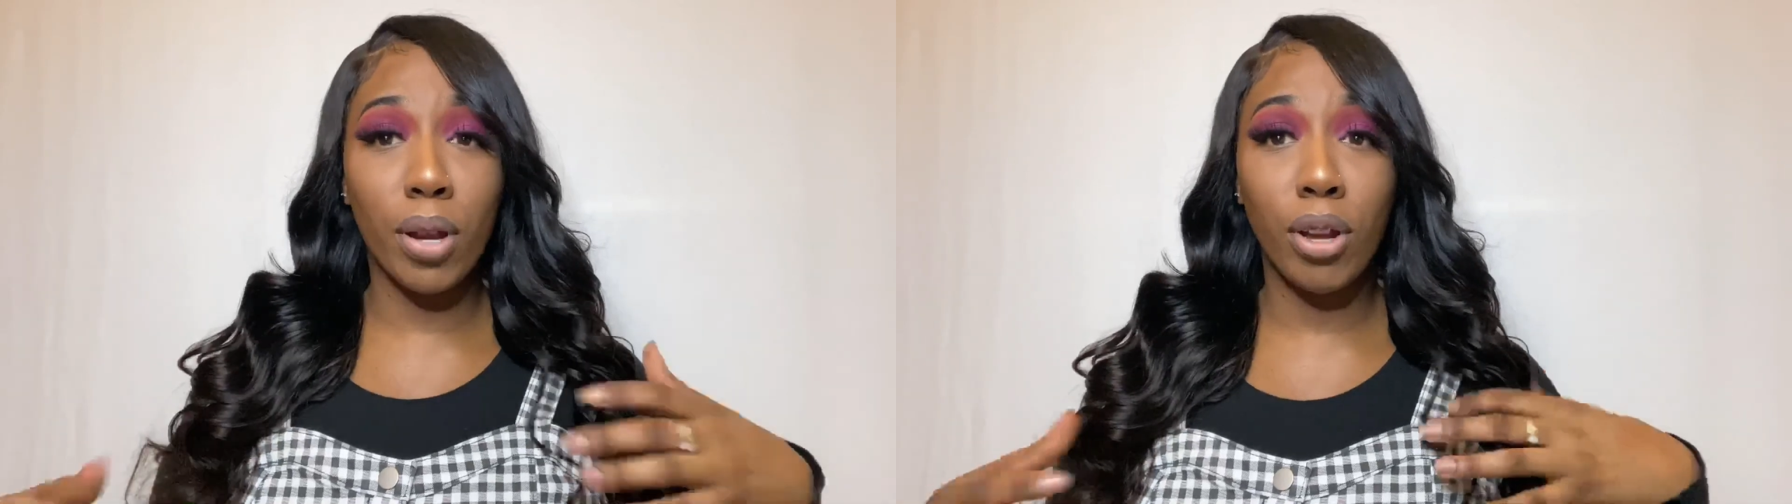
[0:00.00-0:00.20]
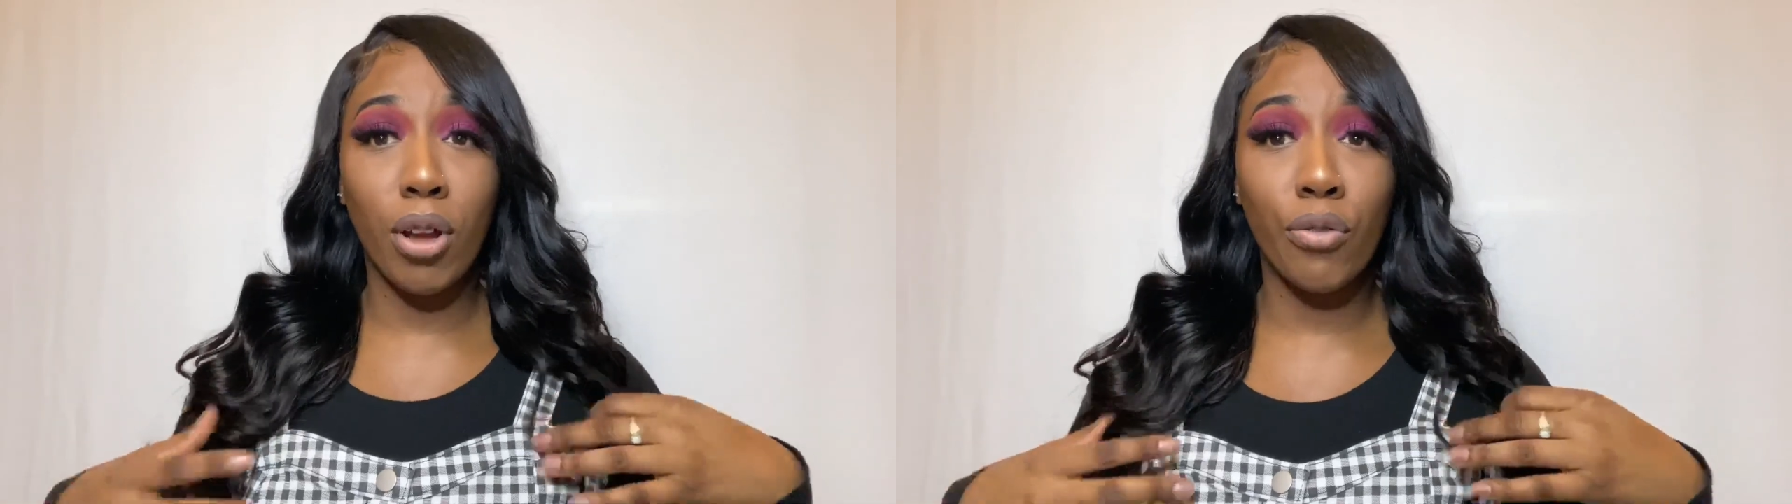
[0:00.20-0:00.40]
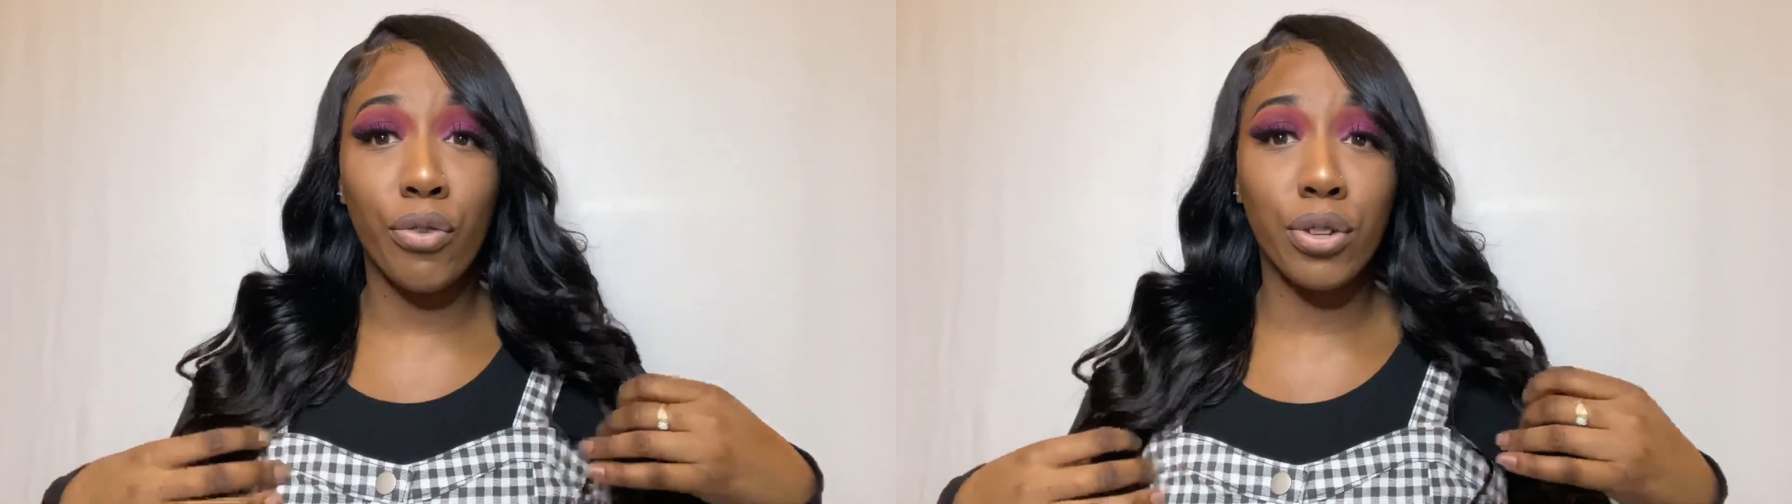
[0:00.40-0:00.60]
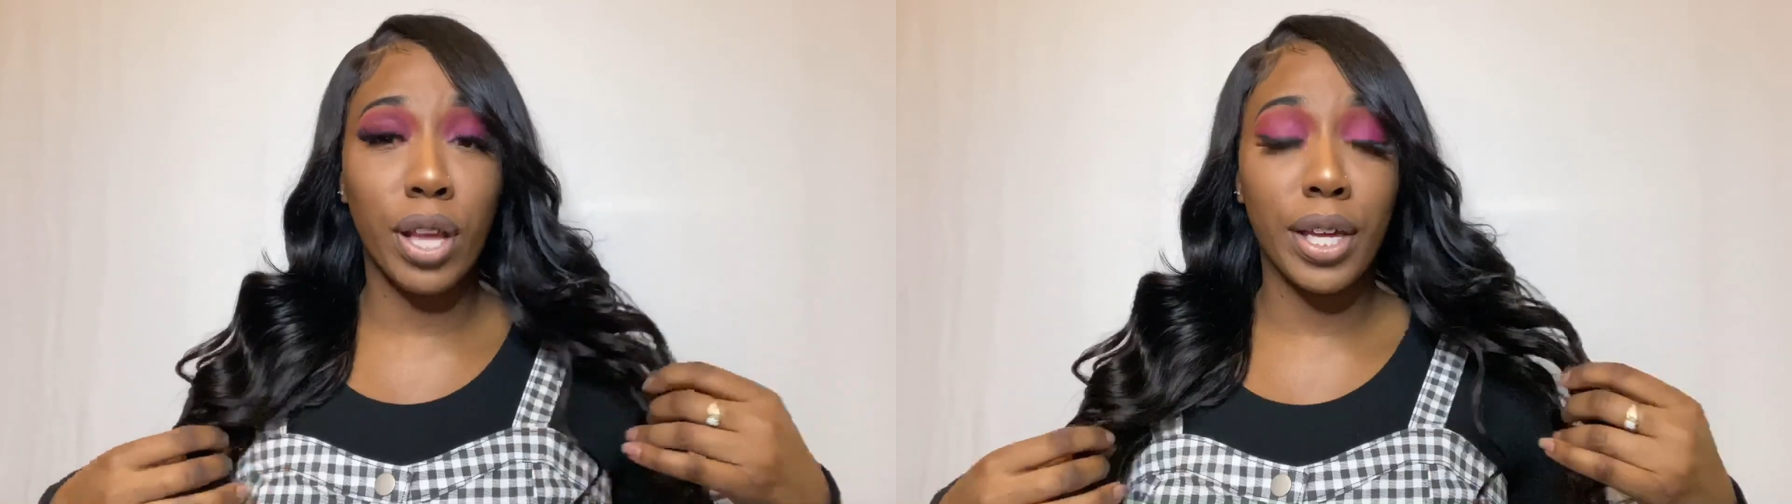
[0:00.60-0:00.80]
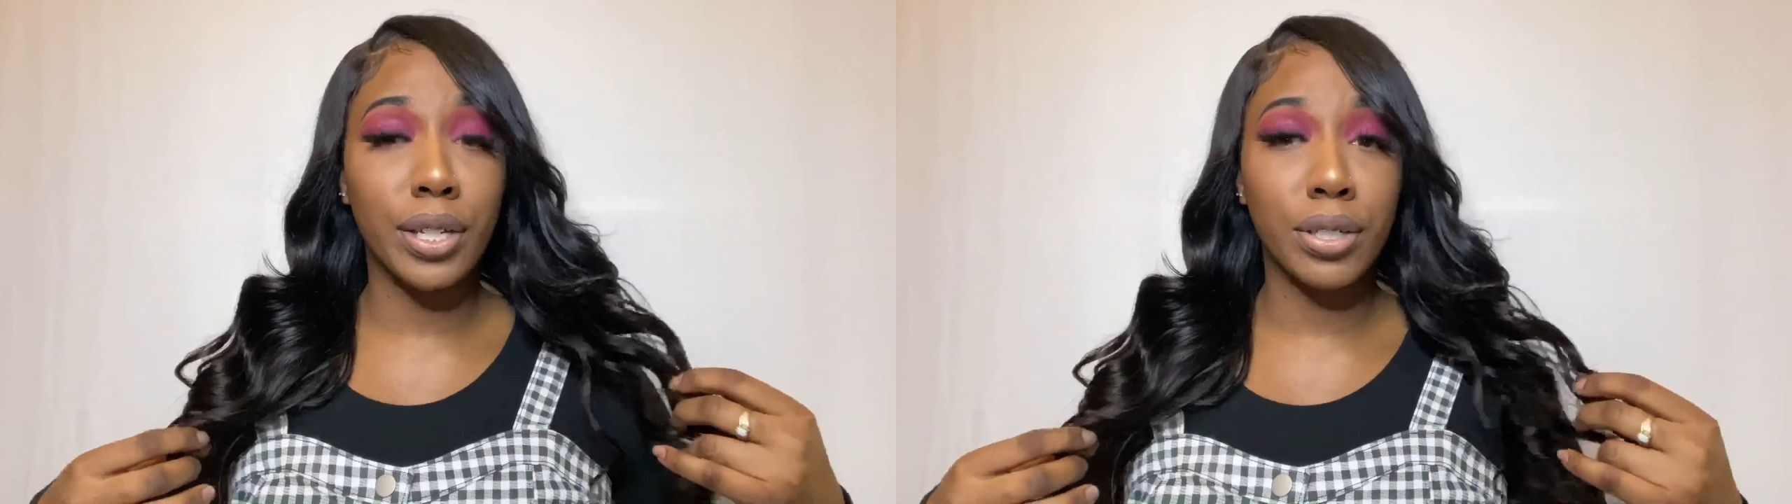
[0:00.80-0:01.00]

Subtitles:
y'all, for like